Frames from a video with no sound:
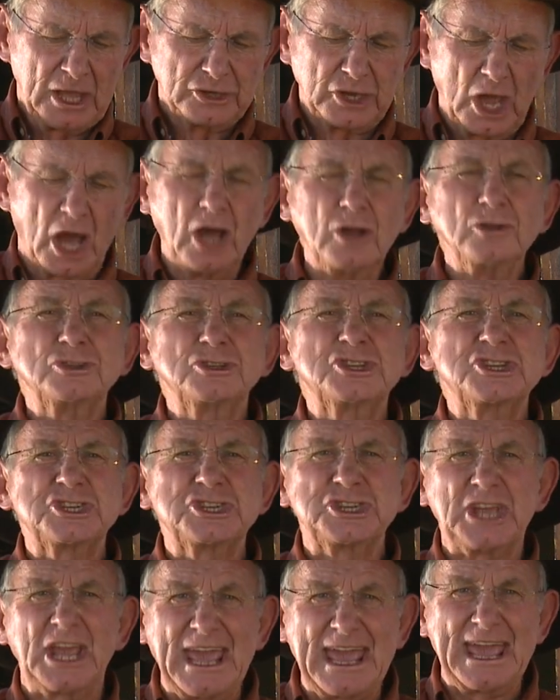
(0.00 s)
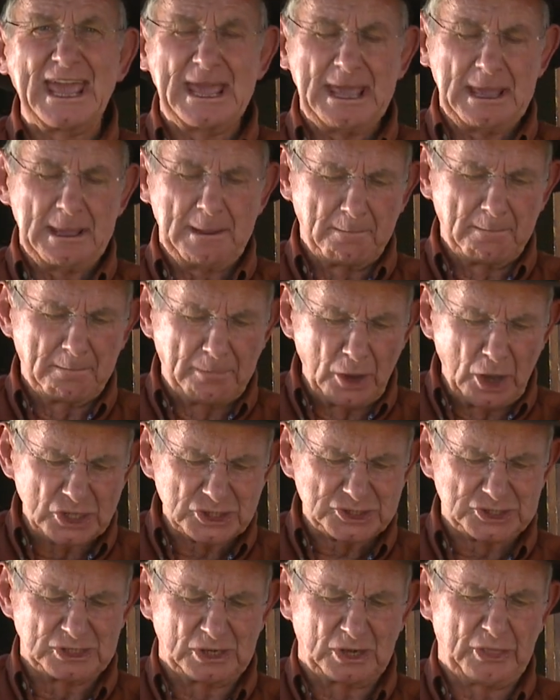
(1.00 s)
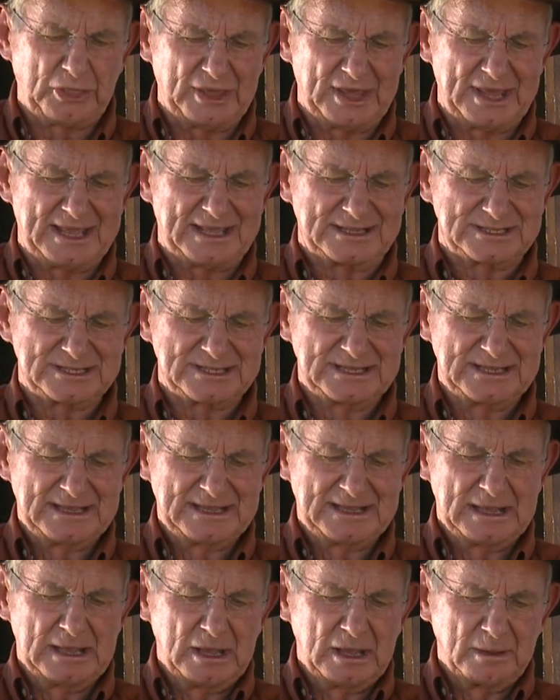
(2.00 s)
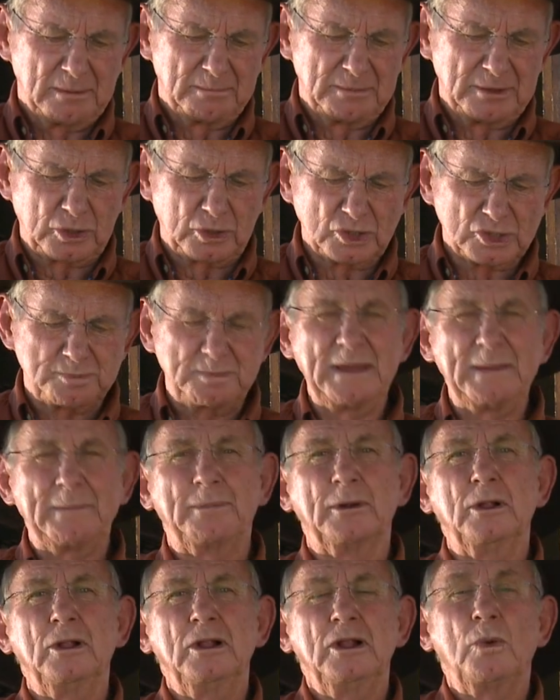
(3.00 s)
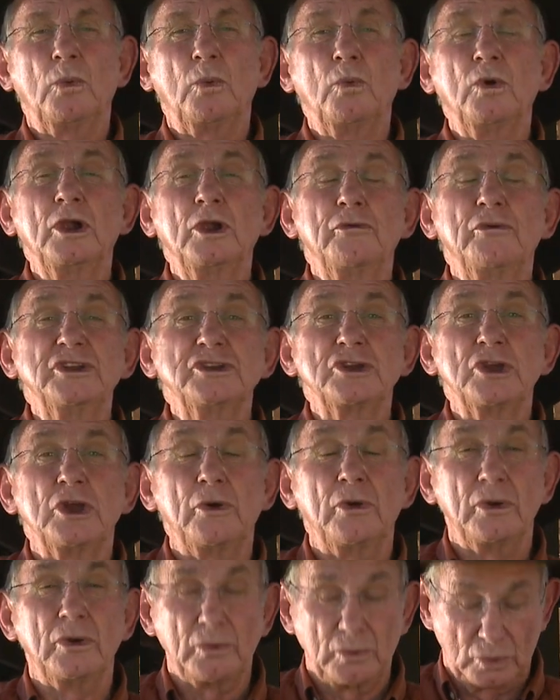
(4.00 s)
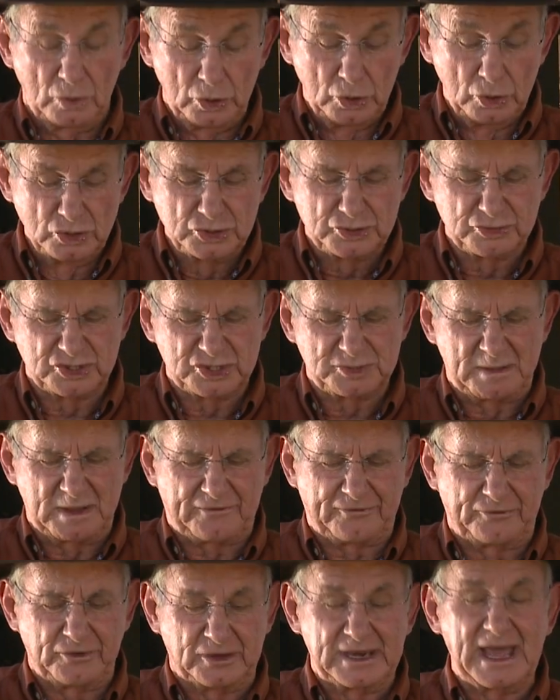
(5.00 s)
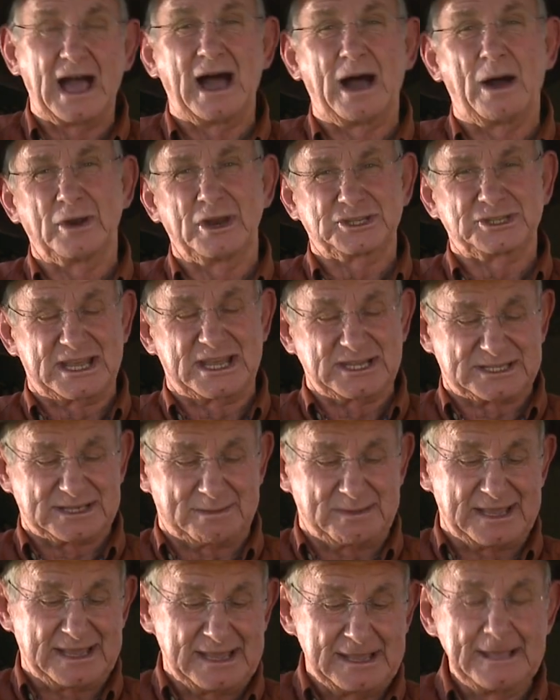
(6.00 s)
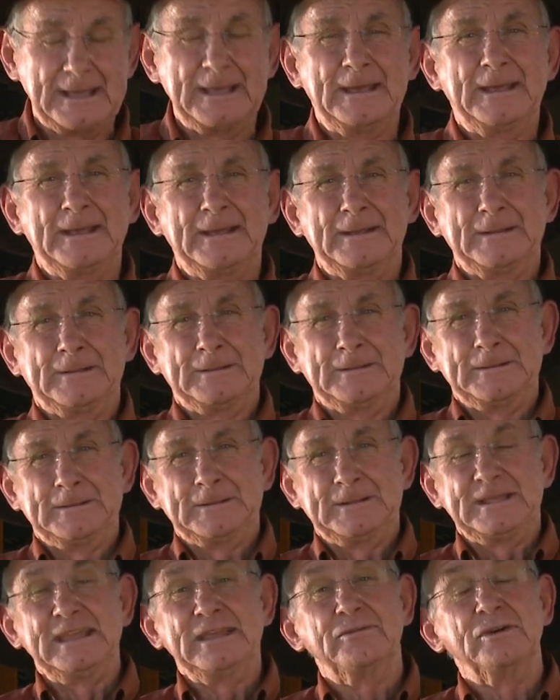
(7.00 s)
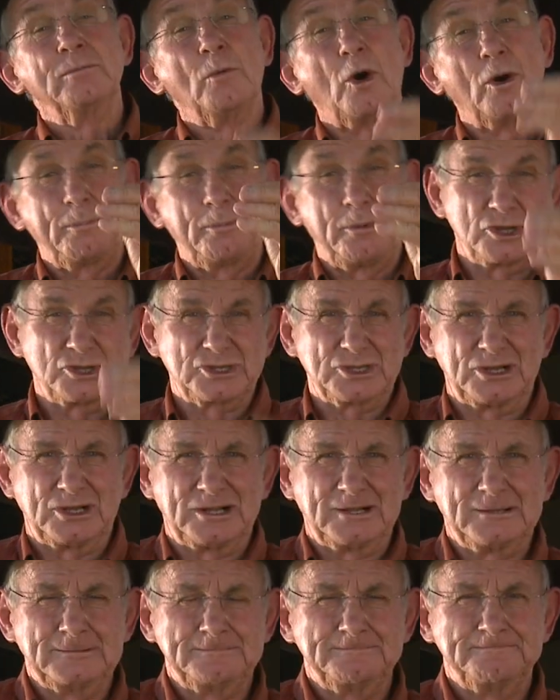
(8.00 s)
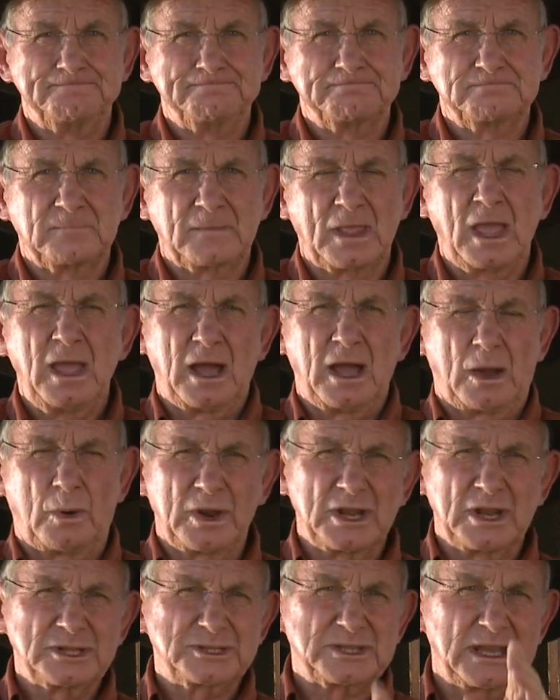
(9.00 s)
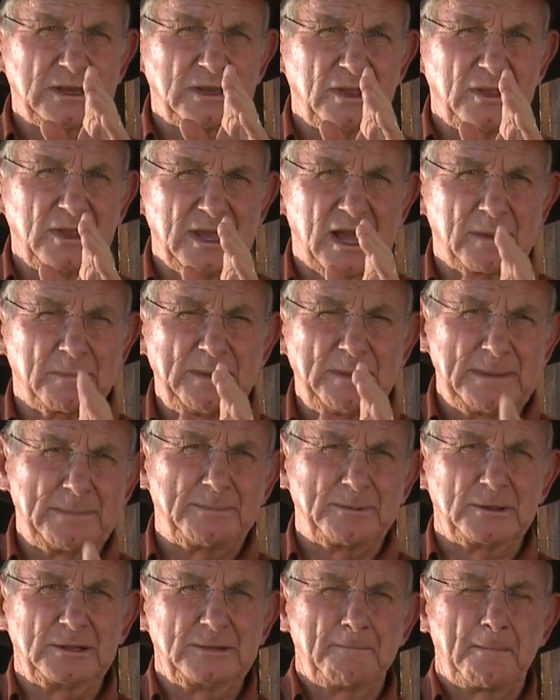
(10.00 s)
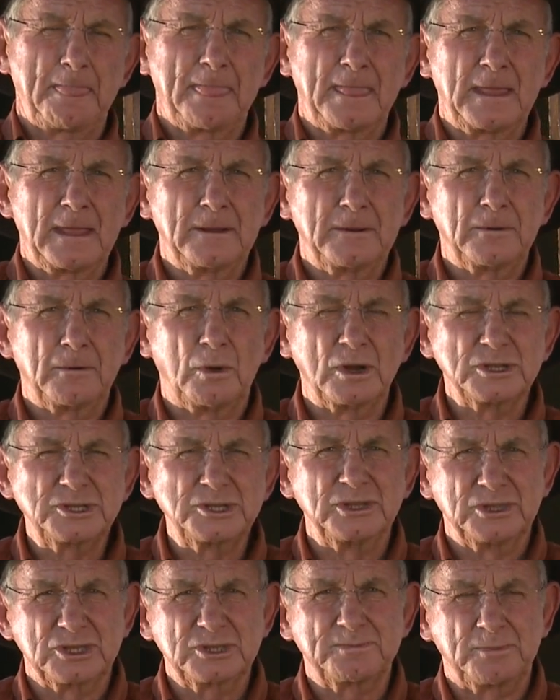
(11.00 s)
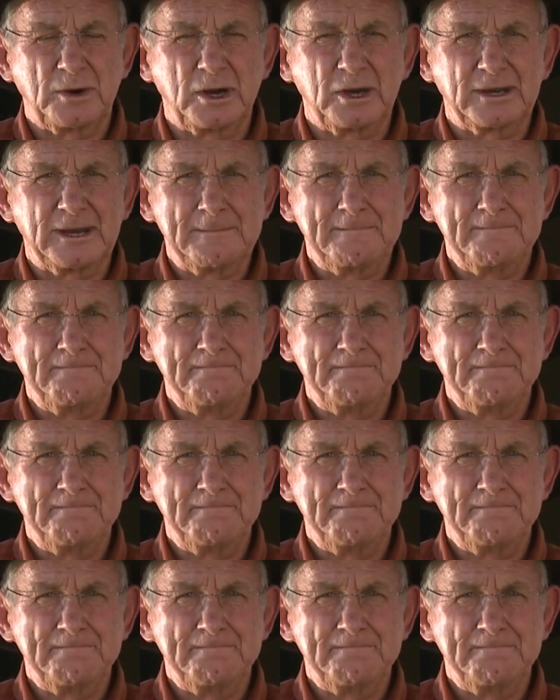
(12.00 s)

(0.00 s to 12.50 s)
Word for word: Don't share personal things because people will re- lose respect for you. Now, I want to say something even more personal. I want to say to the young people watching this program,